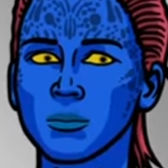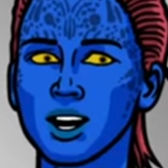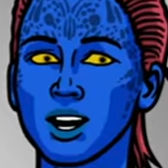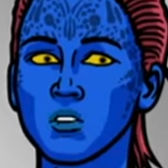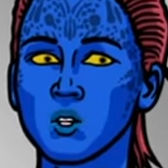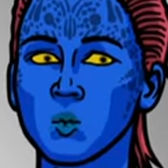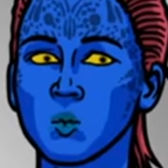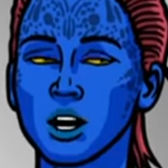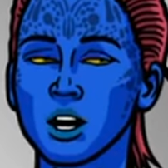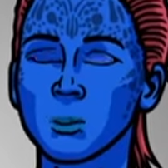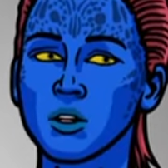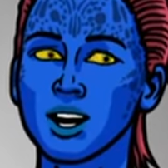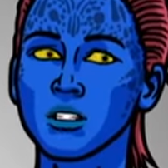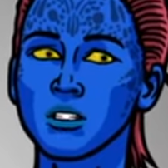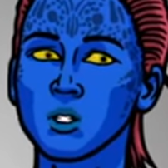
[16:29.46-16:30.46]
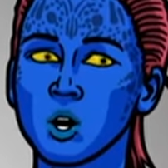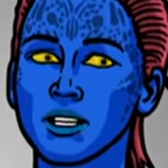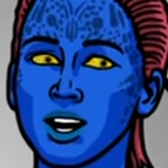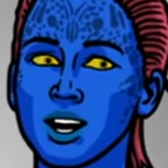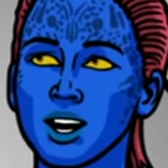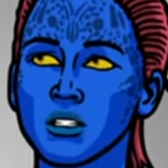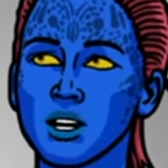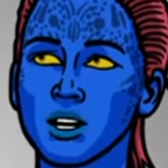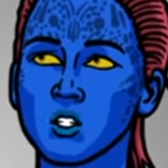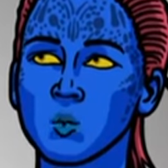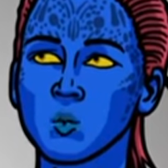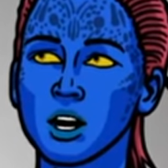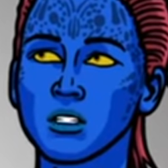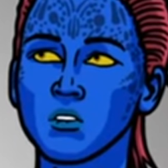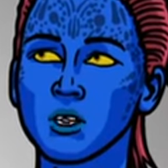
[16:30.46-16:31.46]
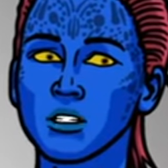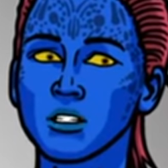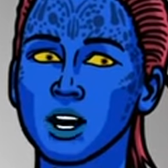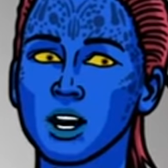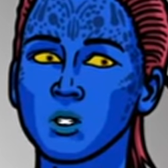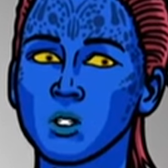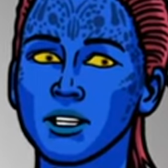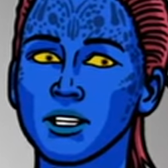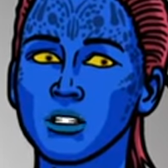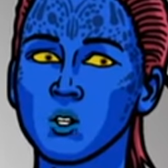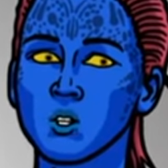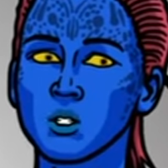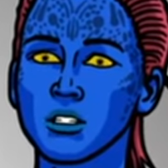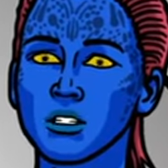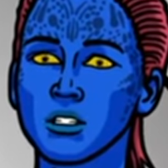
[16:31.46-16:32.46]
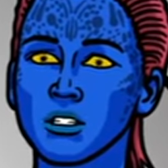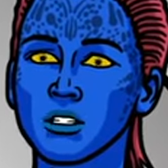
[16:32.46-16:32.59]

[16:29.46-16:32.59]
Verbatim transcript: Everyone place your hand into one of the 10 readers.